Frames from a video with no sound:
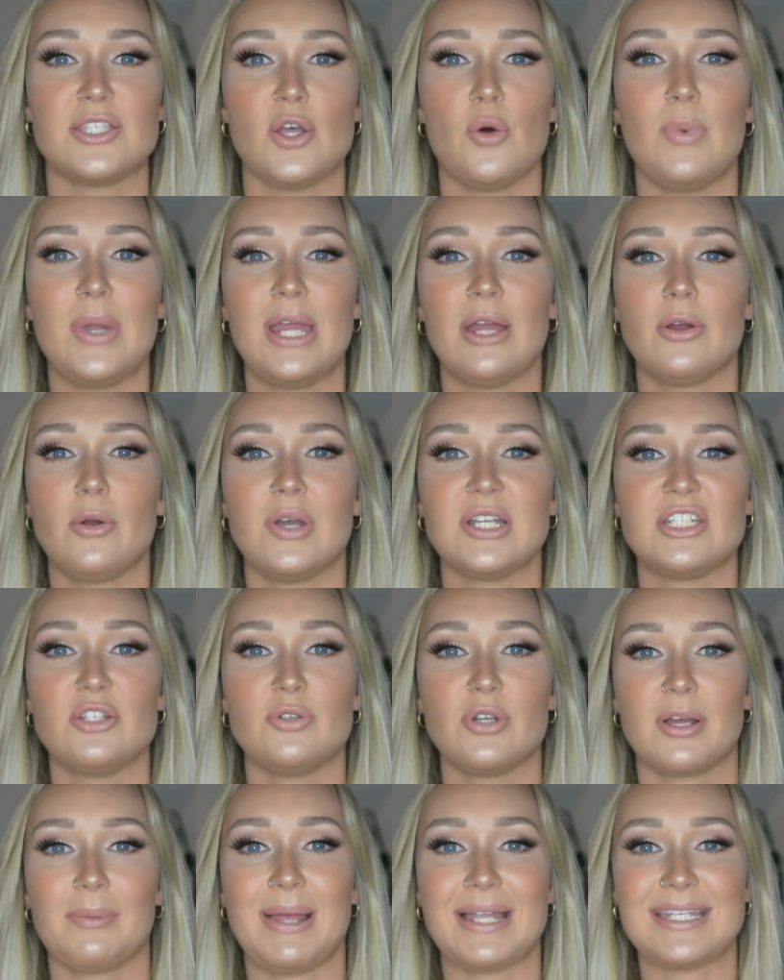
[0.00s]
so we are going to
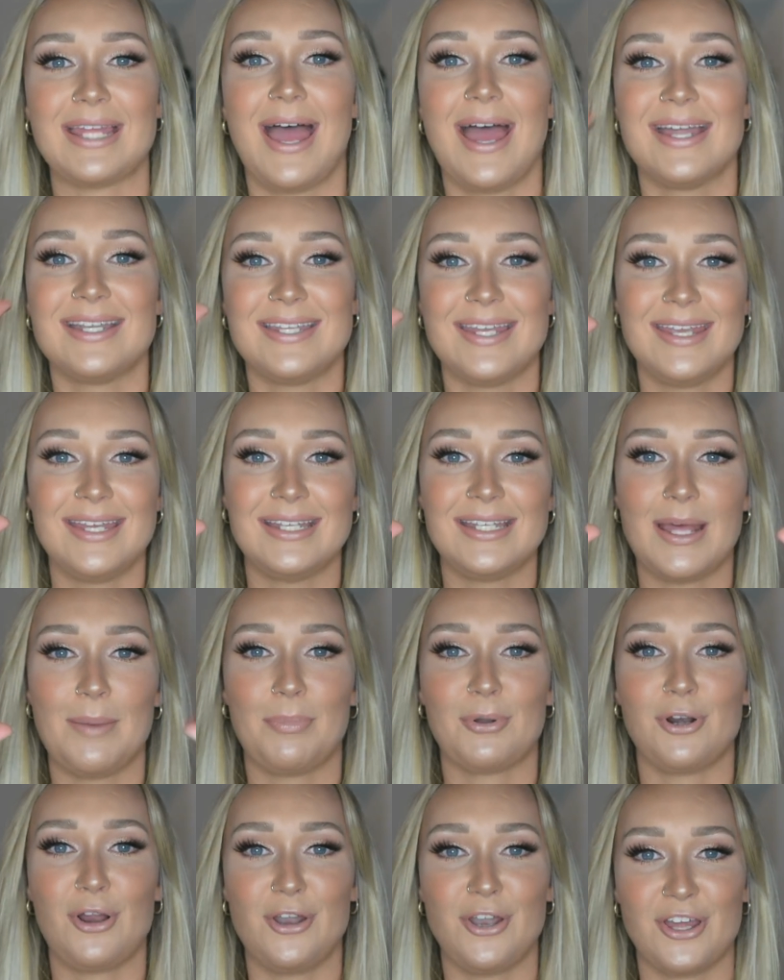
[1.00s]
talk about 10
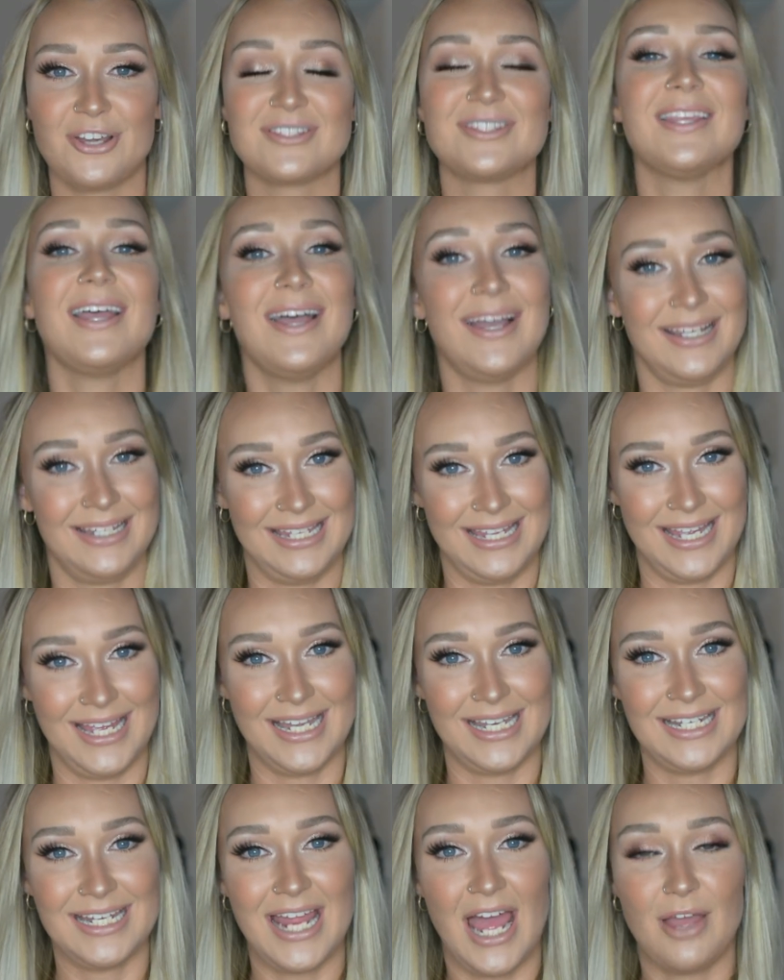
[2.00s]
products again.